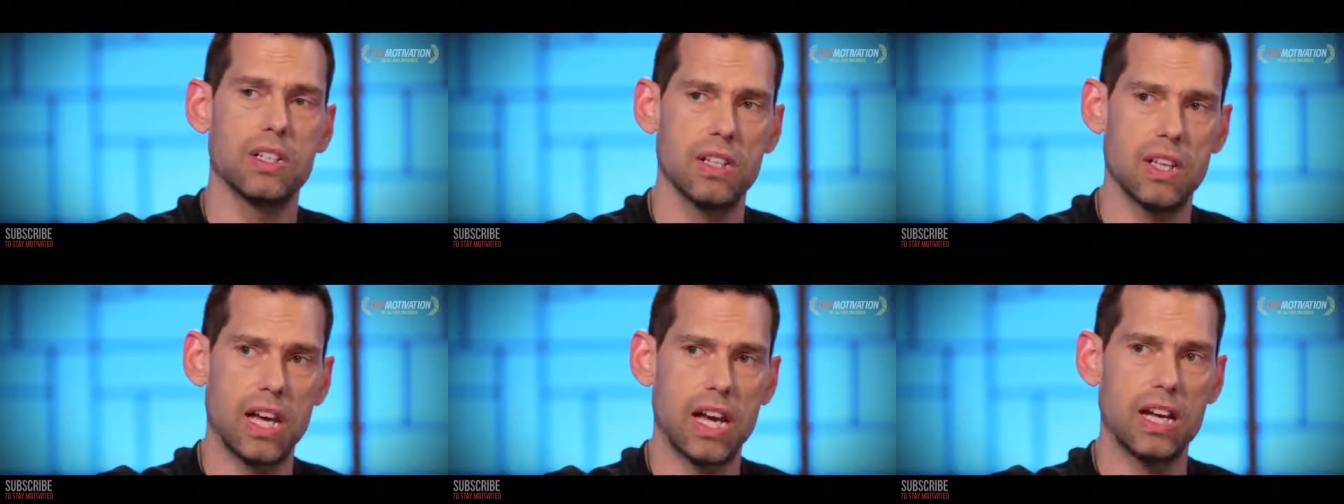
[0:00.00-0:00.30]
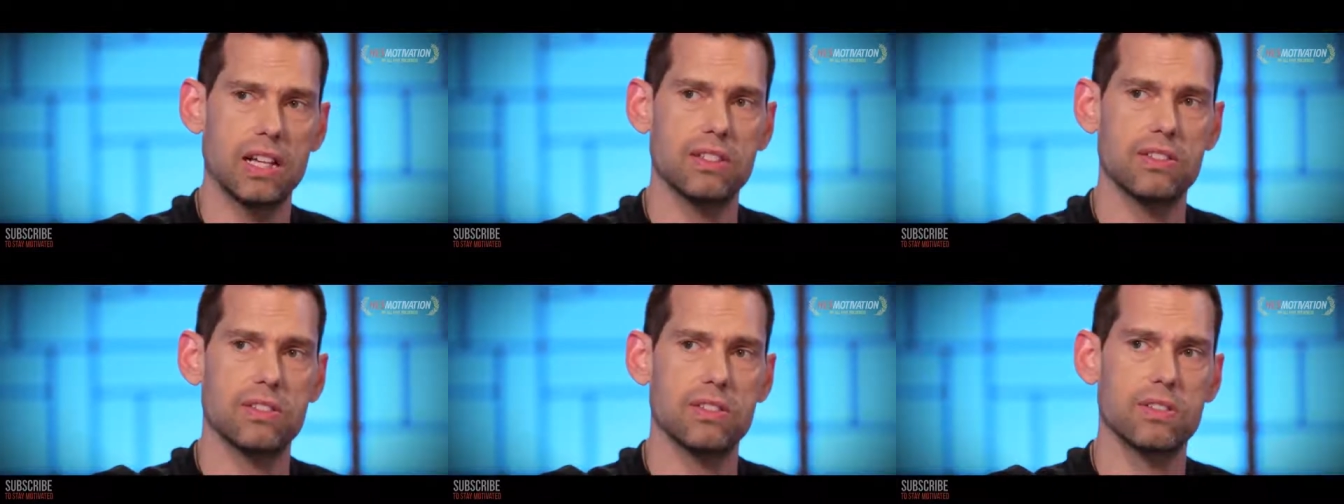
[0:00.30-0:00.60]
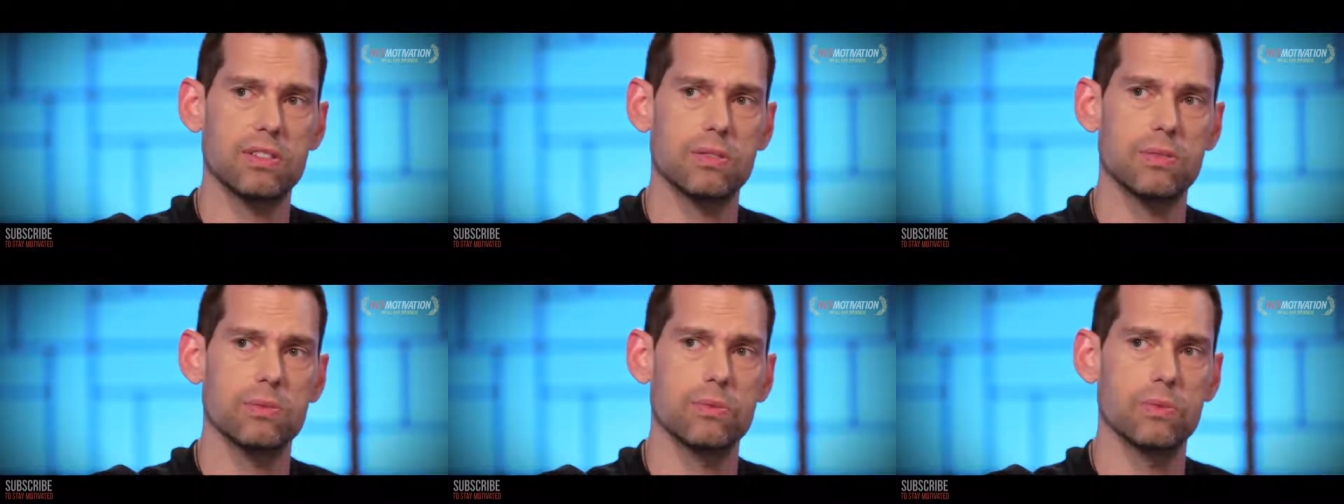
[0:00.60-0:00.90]
and
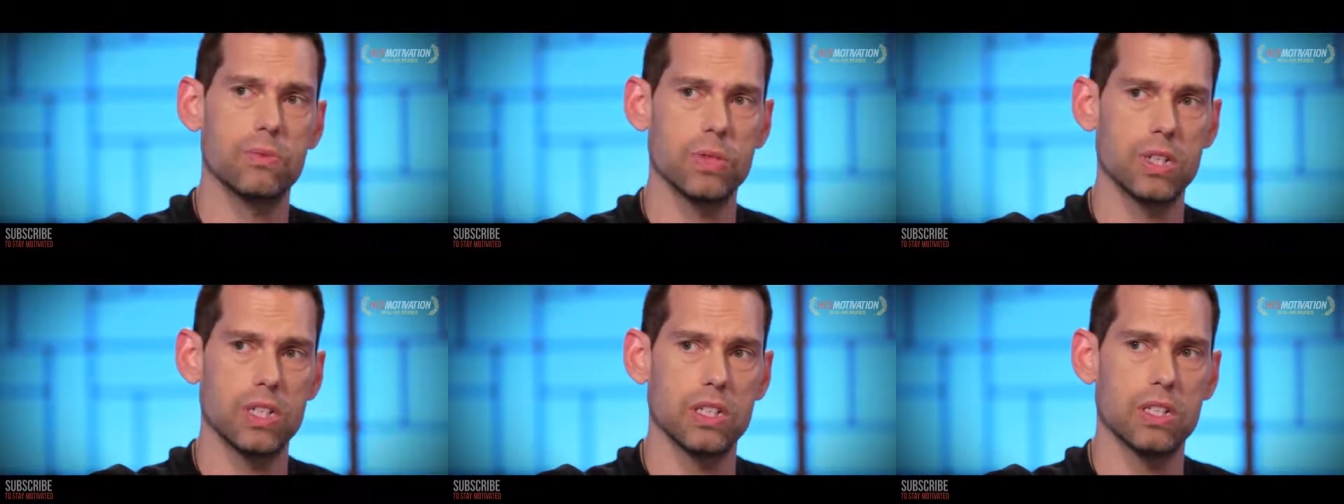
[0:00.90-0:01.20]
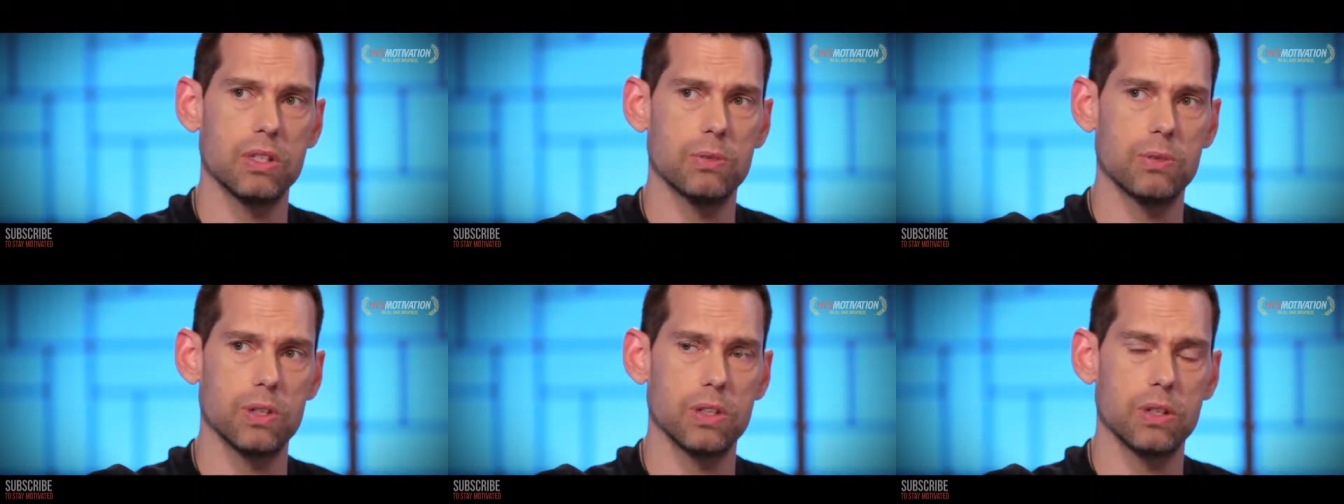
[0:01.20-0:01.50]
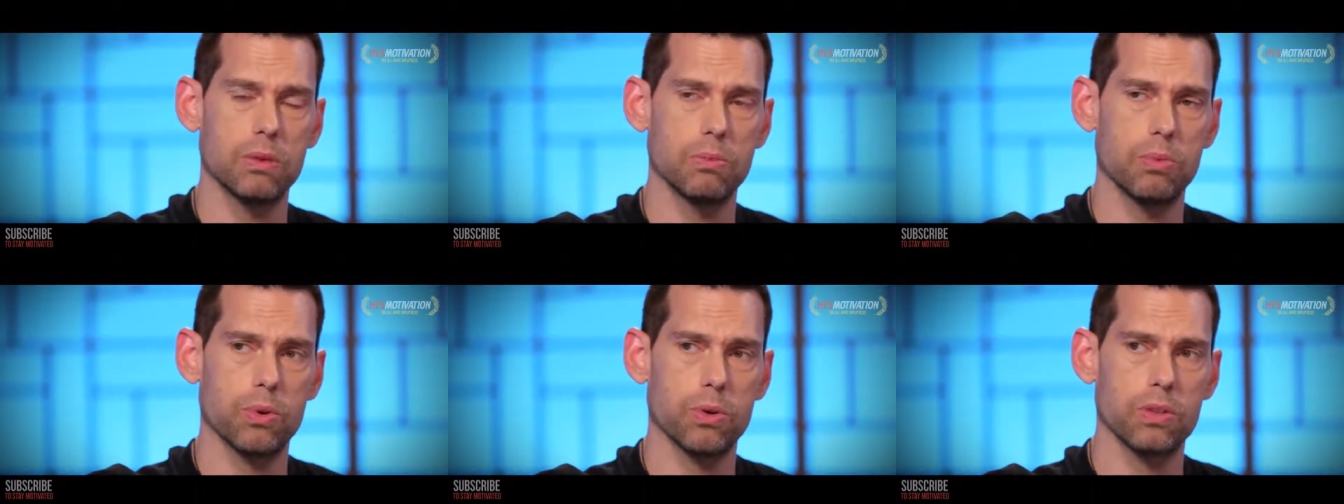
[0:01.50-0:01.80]
that's really,
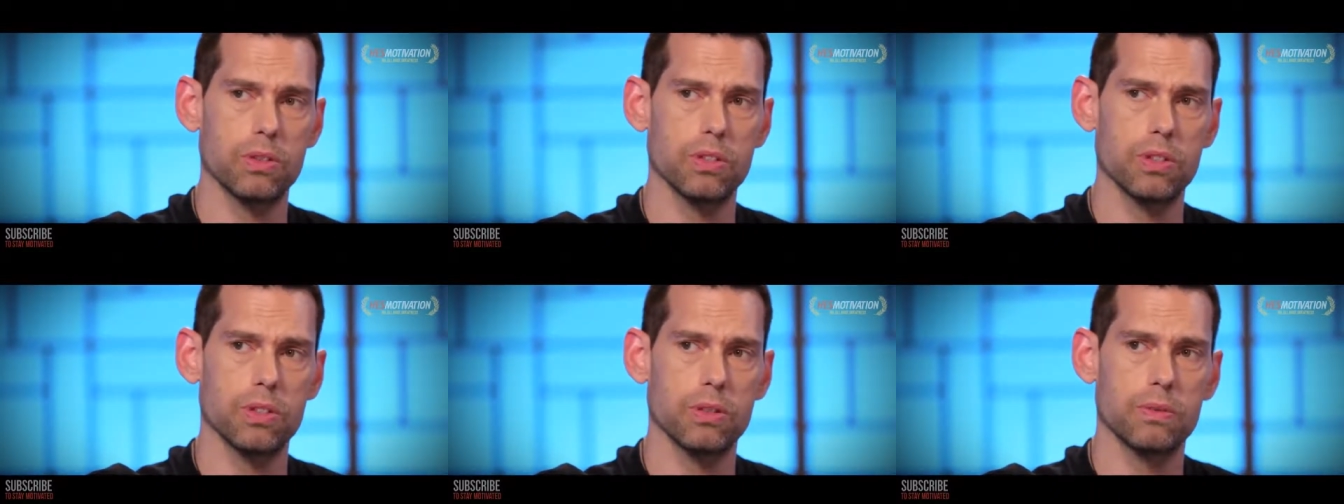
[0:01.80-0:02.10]
really important.